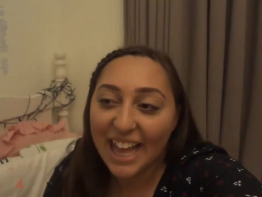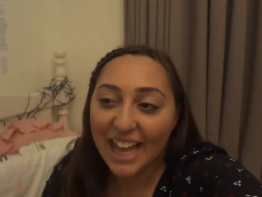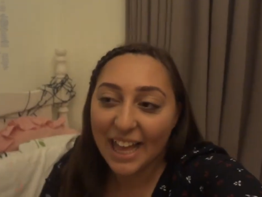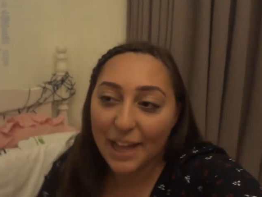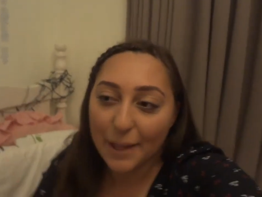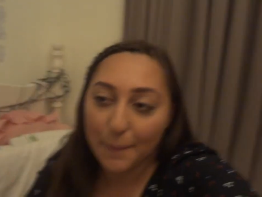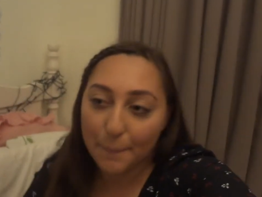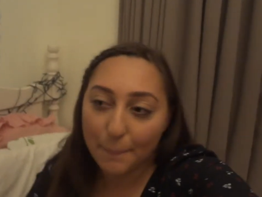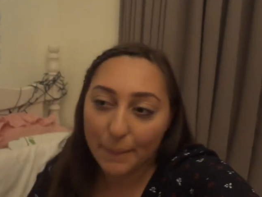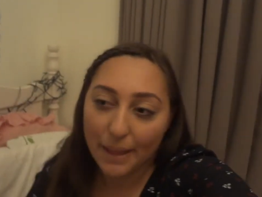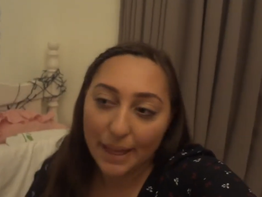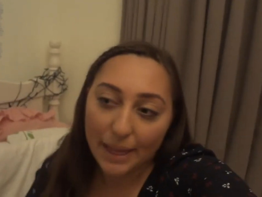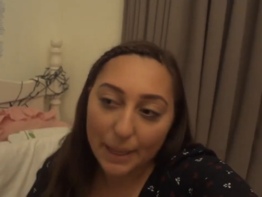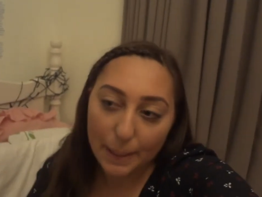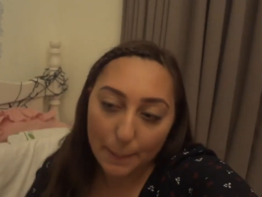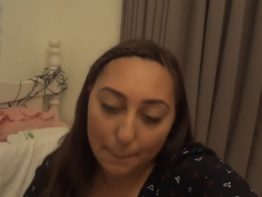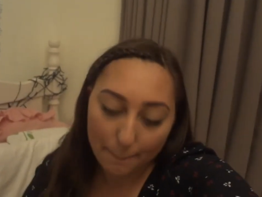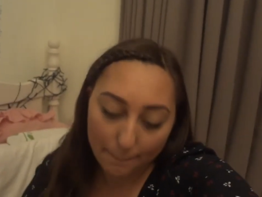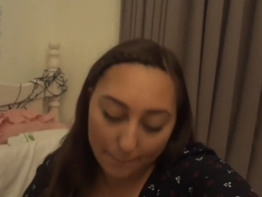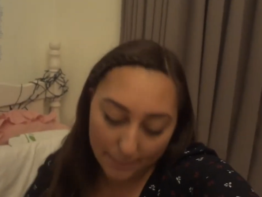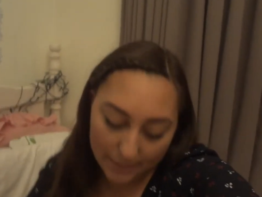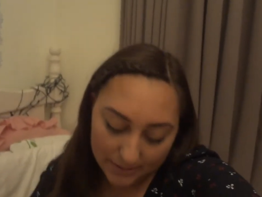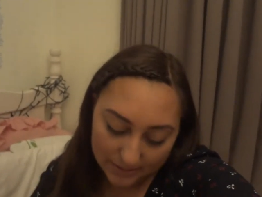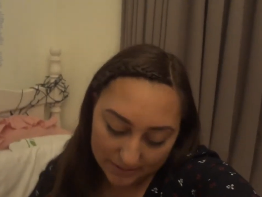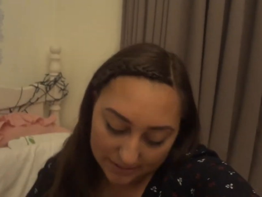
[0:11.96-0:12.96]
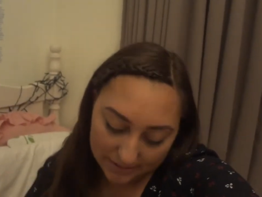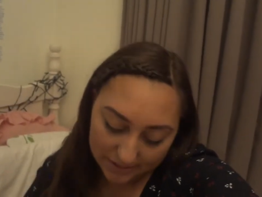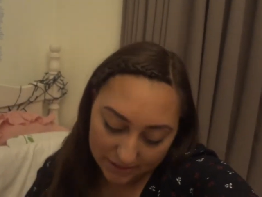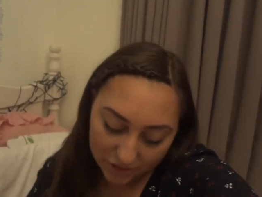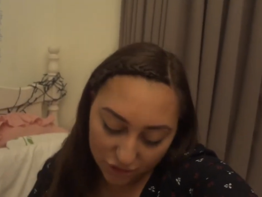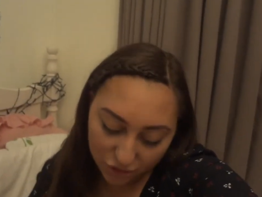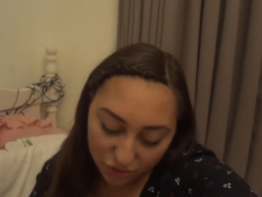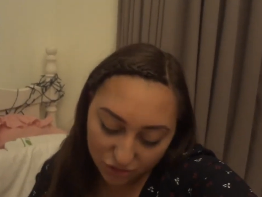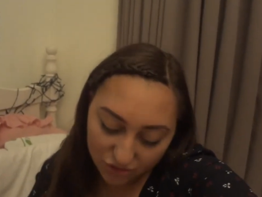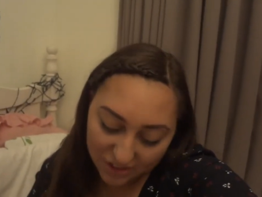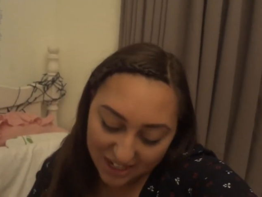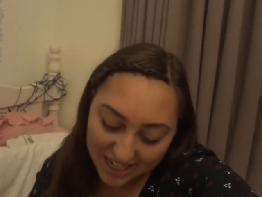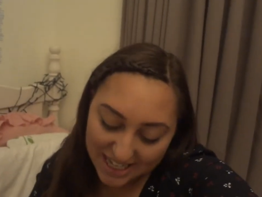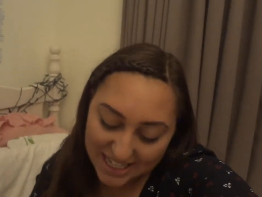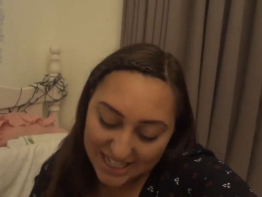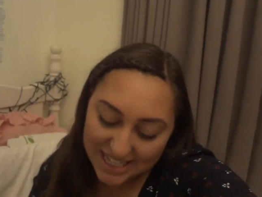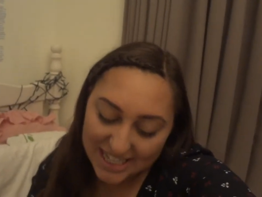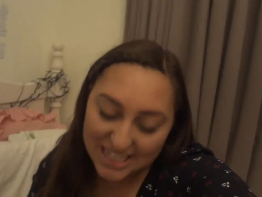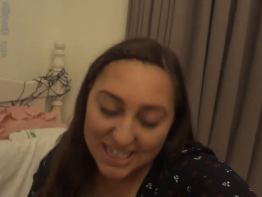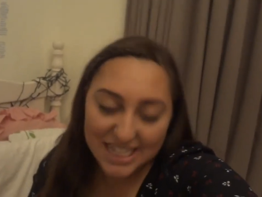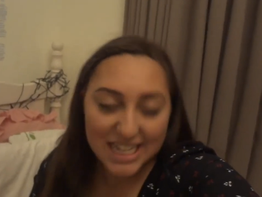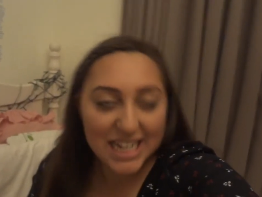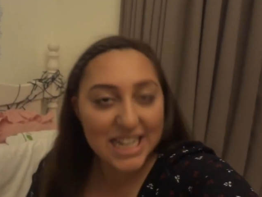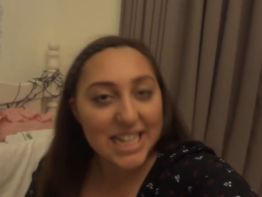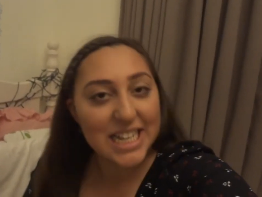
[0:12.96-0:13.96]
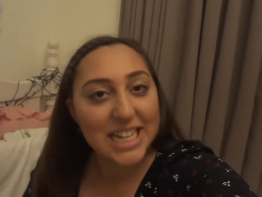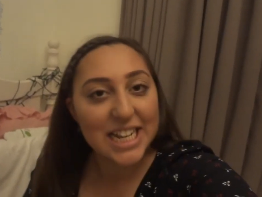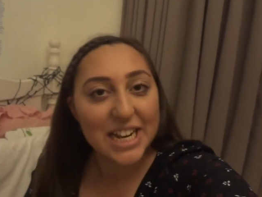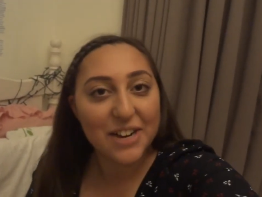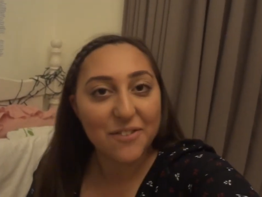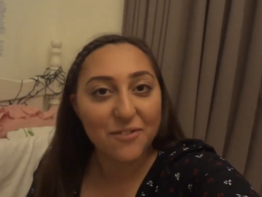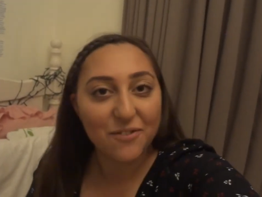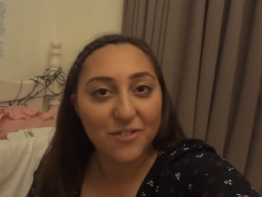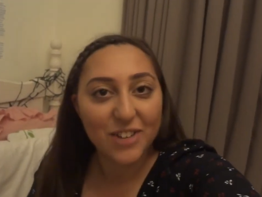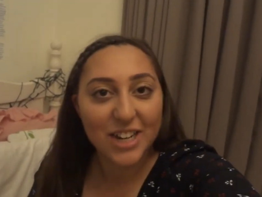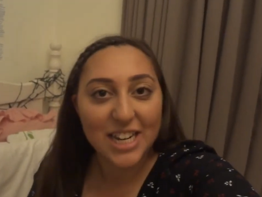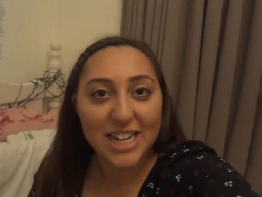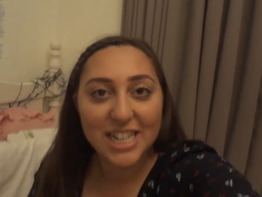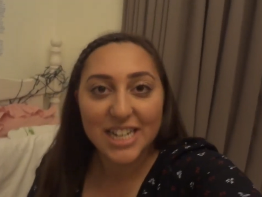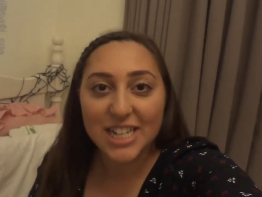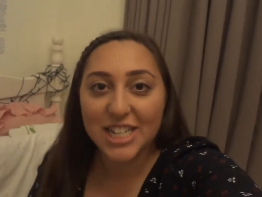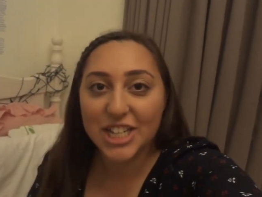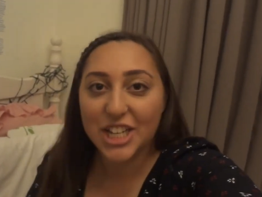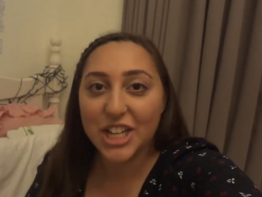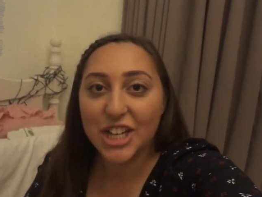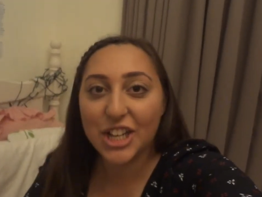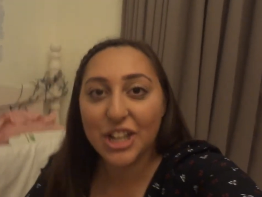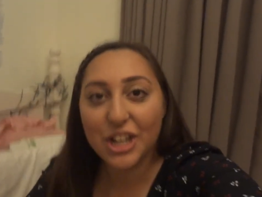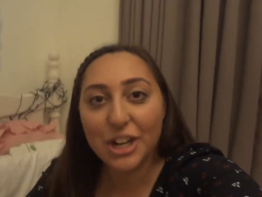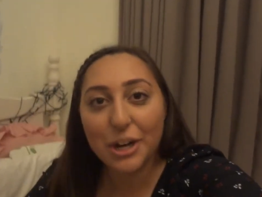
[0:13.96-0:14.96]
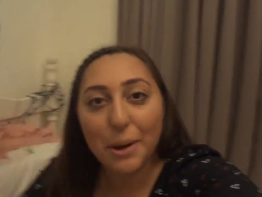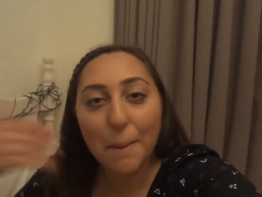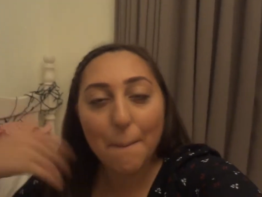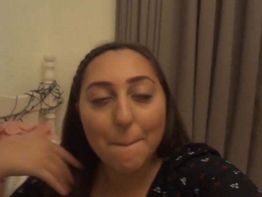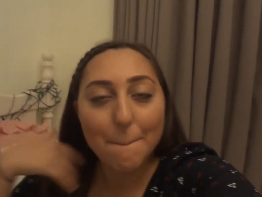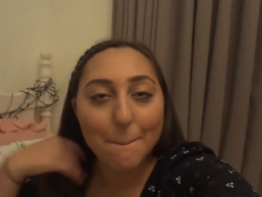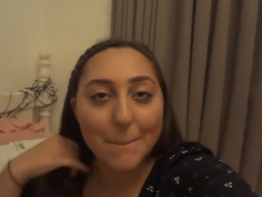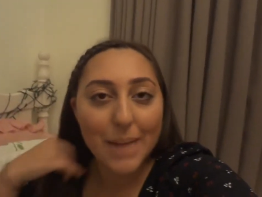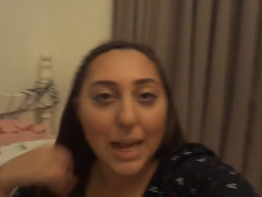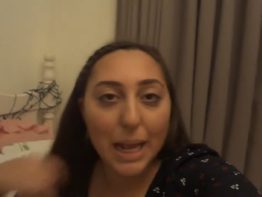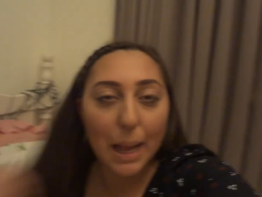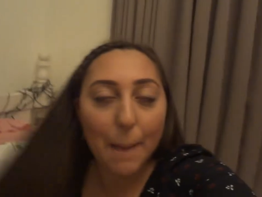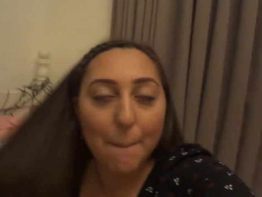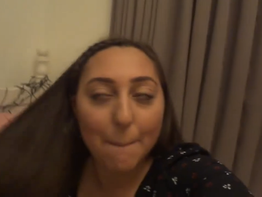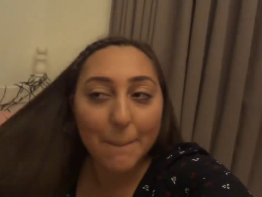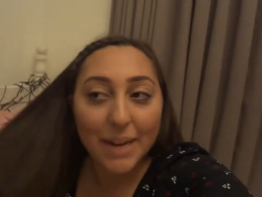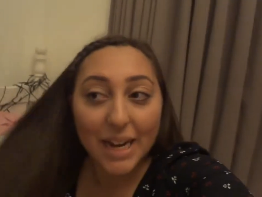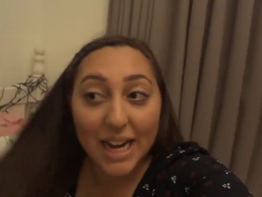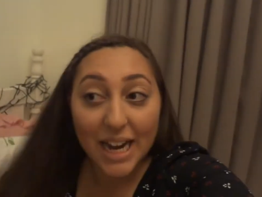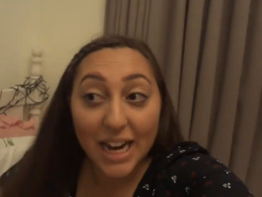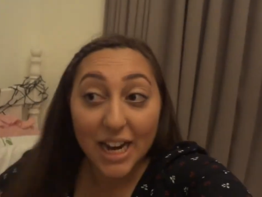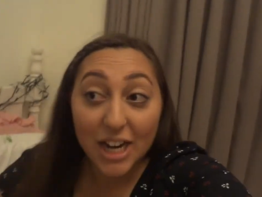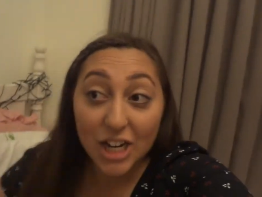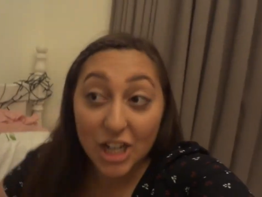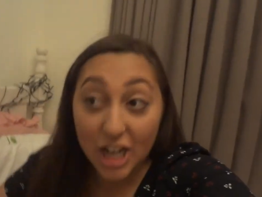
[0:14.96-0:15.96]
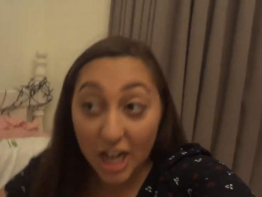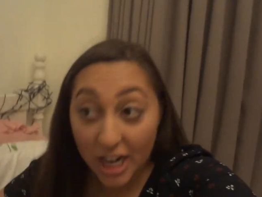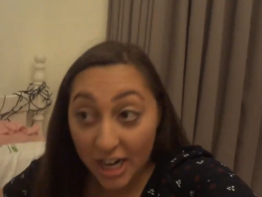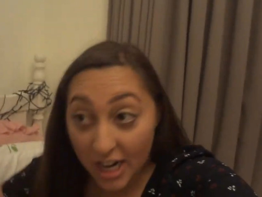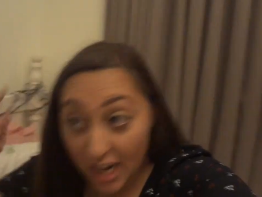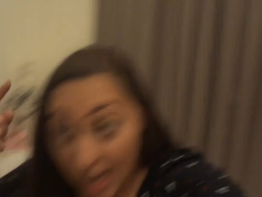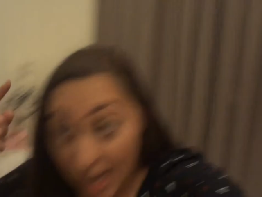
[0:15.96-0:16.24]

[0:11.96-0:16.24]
I am all dressed and ready to go. Makeup and hair done.